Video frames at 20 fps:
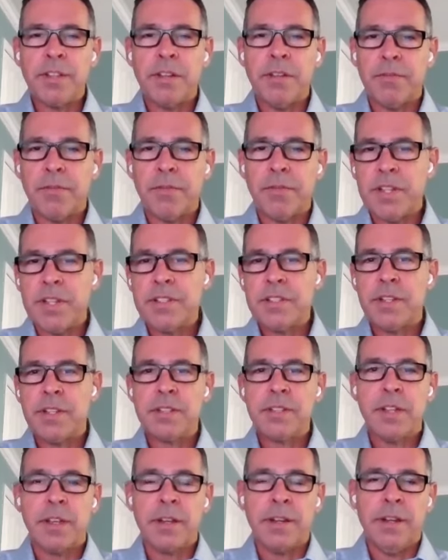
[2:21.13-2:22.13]
So for
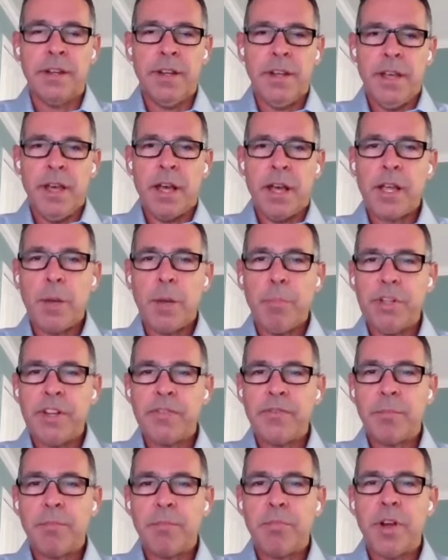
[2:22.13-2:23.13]
instance, on a couple
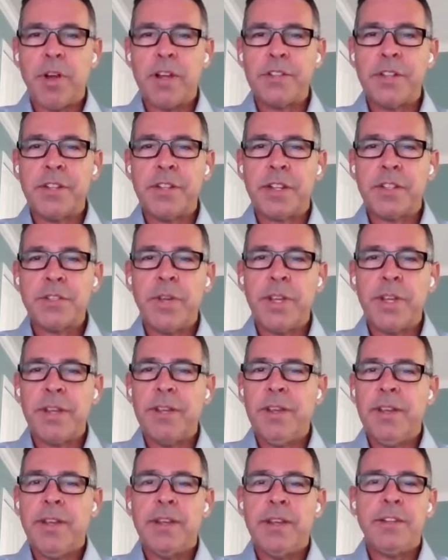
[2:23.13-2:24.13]
different projects,
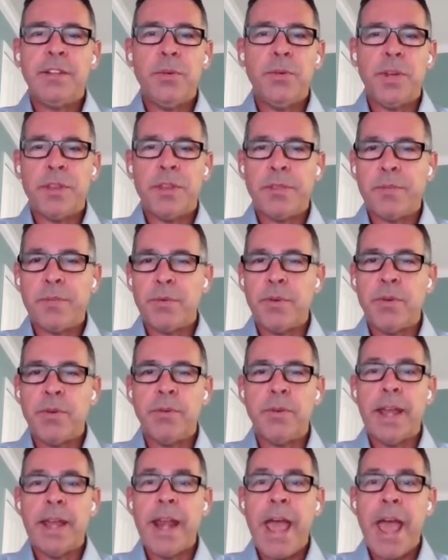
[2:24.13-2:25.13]
we do it
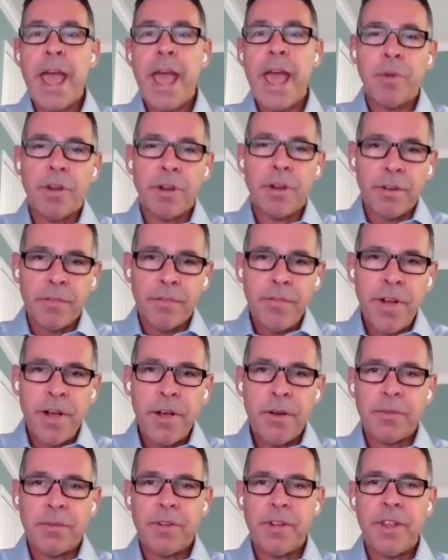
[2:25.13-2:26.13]
through an app on our
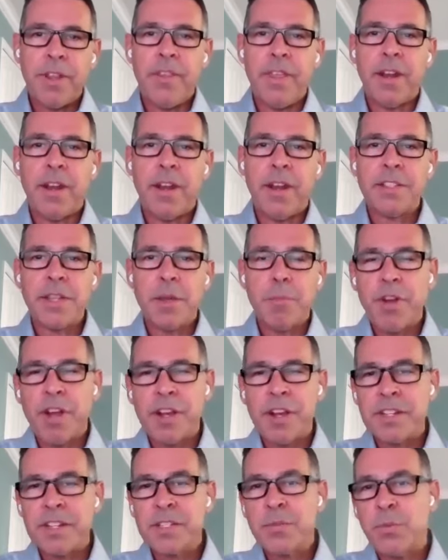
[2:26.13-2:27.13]
phone. And then on some
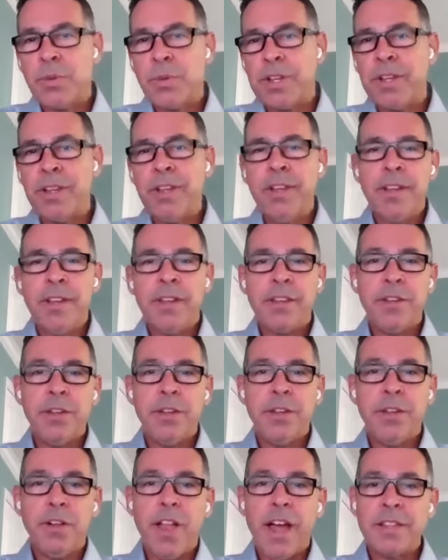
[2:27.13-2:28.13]
projects, we
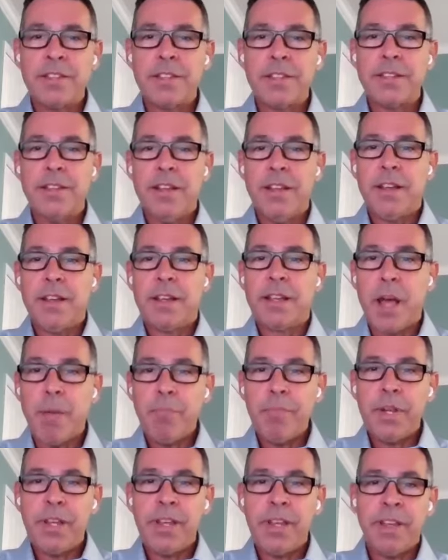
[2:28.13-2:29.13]
utilize
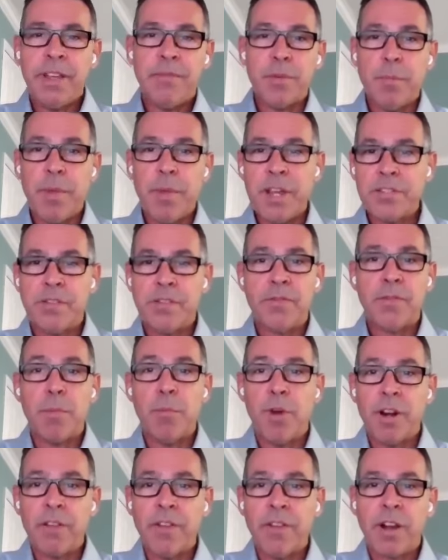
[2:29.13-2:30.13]
company information
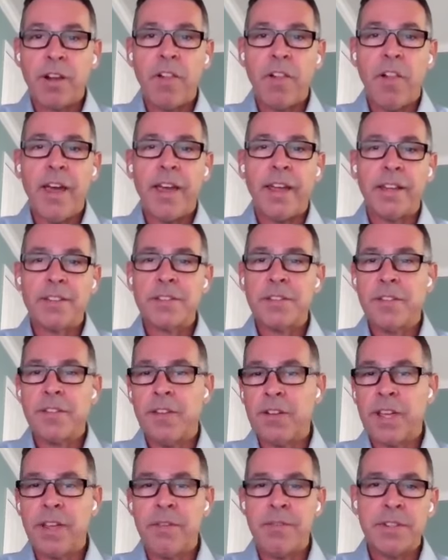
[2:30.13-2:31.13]
from one of our clients. So
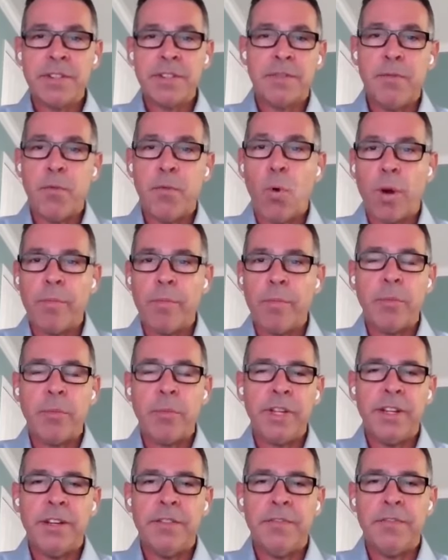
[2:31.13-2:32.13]
they'll give us a form that
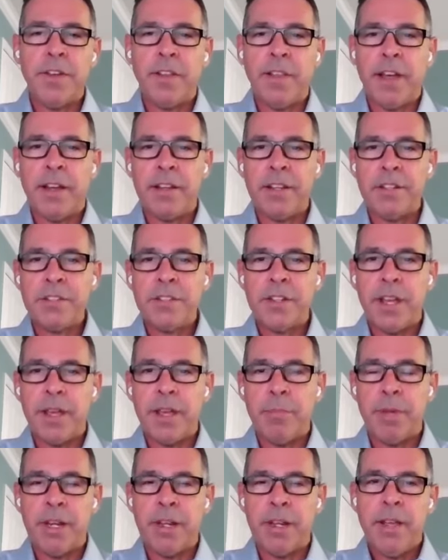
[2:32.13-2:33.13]
we need to fill out each day.
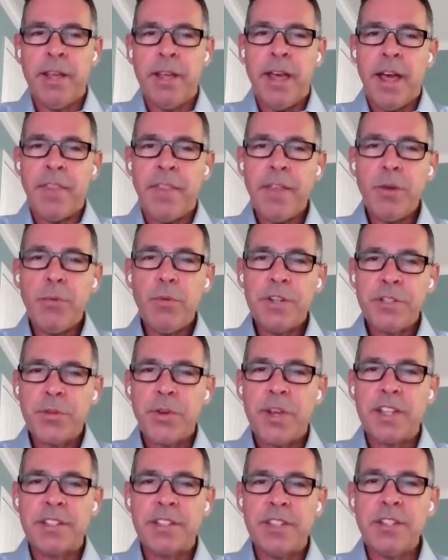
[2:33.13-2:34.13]
But I think we're
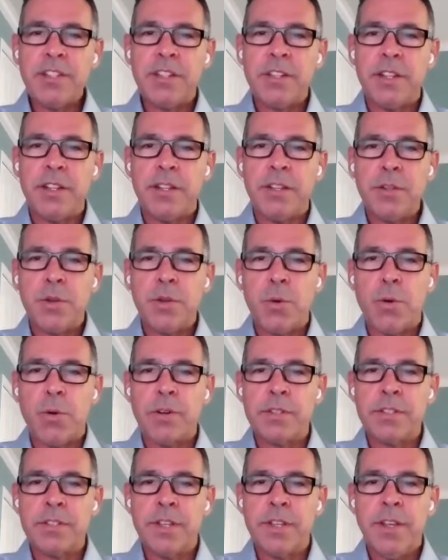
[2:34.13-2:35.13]
transitioning
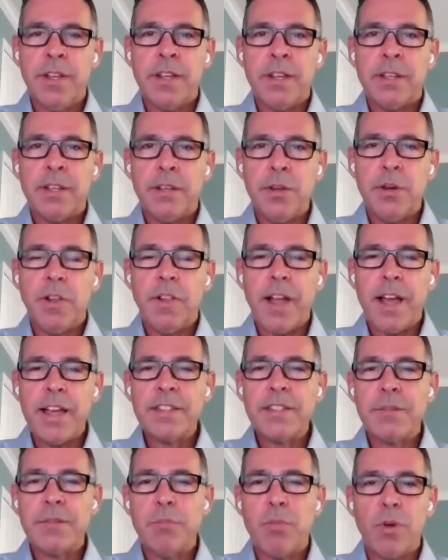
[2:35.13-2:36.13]
towards
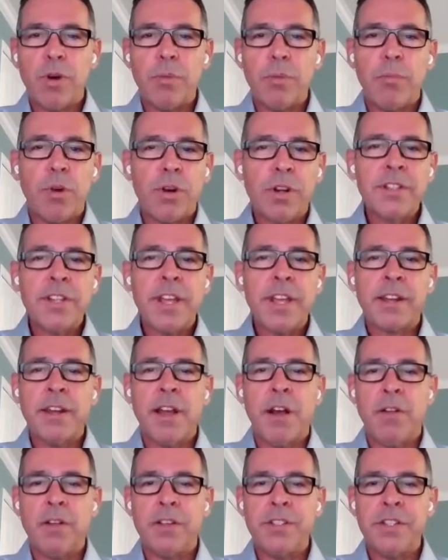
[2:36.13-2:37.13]
utilizing more and more
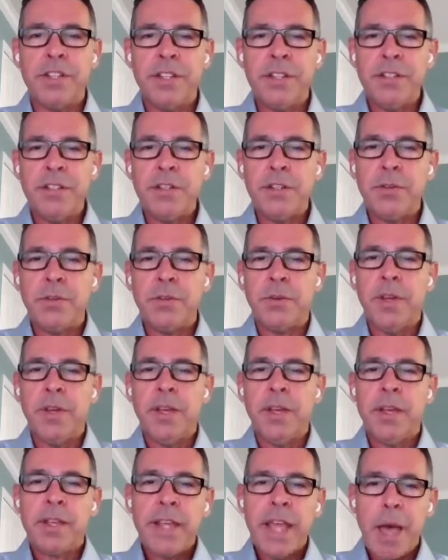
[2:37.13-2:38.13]
technology to
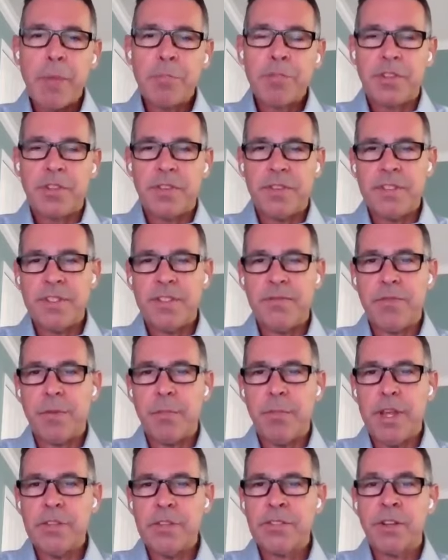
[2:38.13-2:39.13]
capture this
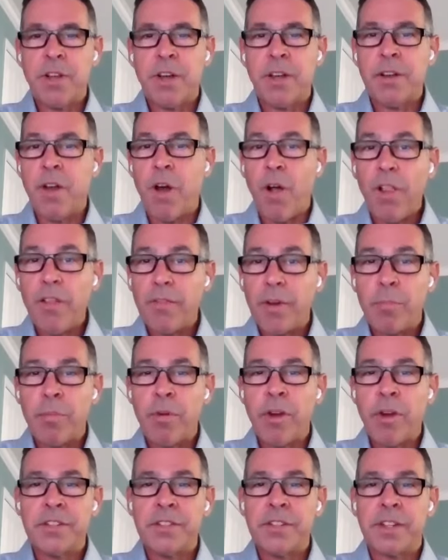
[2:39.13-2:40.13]
information on all of our
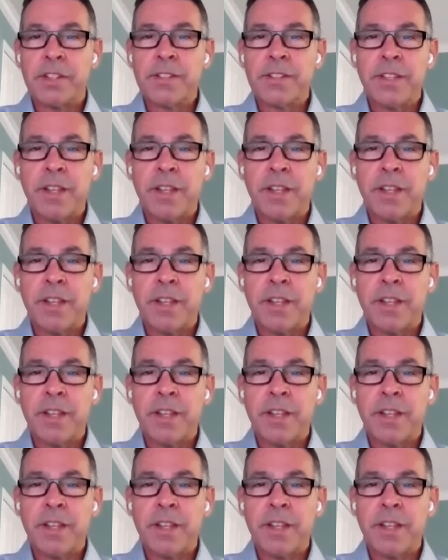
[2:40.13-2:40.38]
projects.